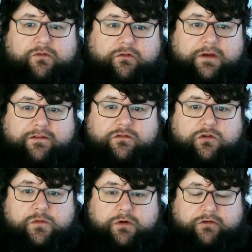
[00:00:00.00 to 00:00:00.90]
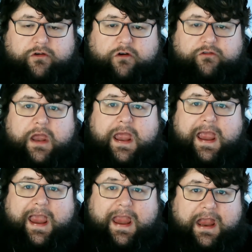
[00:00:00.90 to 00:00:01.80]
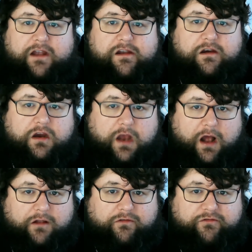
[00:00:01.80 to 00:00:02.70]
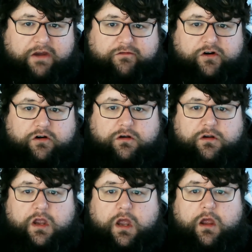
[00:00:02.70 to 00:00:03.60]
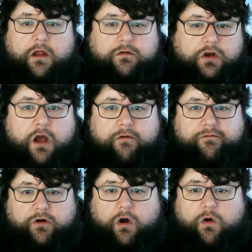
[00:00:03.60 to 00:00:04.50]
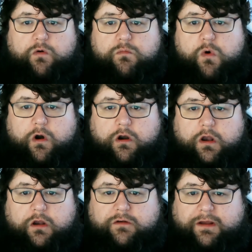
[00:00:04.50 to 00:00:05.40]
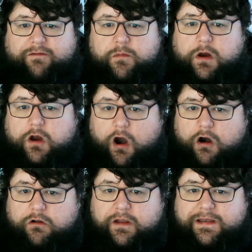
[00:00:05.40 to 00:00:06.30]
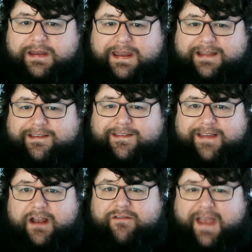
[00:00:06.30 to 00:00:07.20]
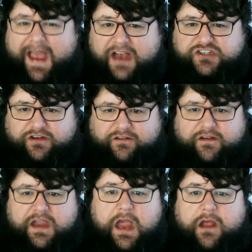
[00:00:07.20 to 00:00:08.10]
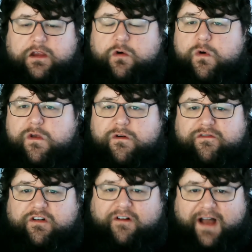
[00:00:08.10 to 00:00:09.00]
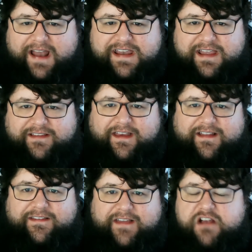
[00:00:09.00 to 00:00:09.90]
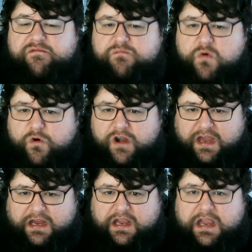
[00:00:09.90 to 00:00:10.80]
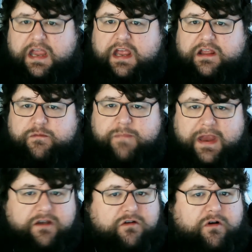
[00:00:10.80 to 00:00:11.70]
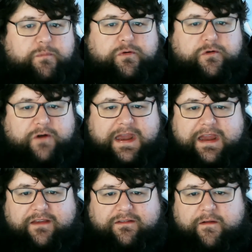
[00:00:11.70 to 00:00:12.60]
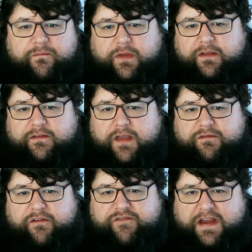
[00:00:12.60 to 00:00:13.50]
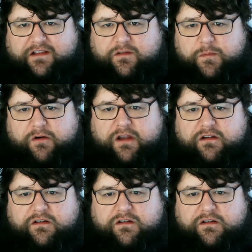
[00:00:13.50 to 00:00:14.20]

release to the prisoners, and God's favor, to comfort all who mourn, to give them a garland instead of ashes, the oil of gladness instead of mourning, the mantle of praise instead of a faint spirit.